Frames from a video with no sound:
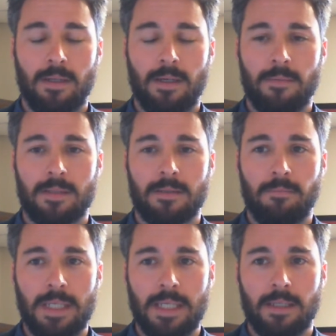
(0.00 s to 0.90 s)
such a
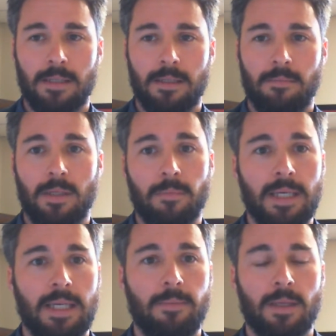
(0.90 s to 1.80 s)
big,
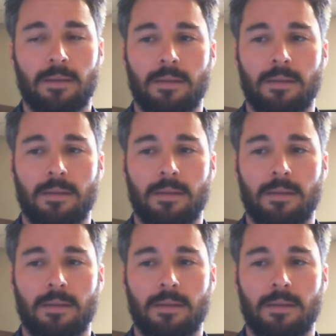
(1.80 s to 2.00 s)
behemoth